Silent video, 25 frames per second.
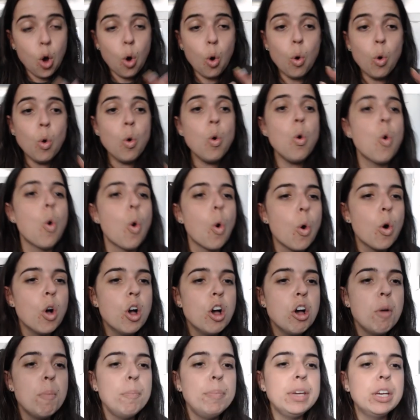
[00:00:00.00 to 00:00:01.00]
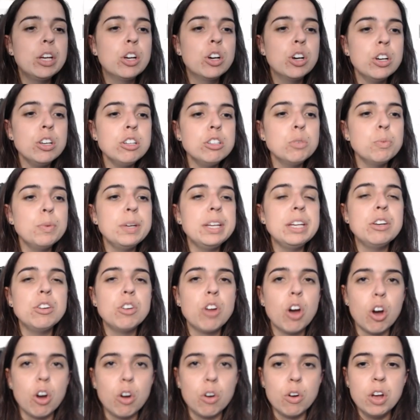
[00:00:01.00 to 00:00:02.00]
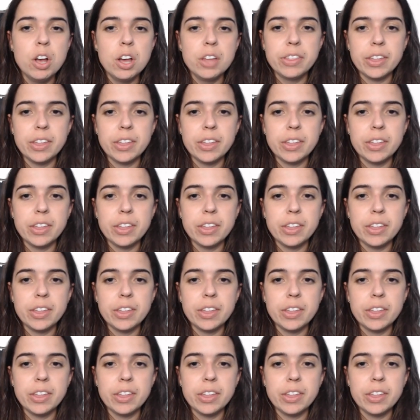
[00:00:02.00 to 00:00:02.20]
or because we know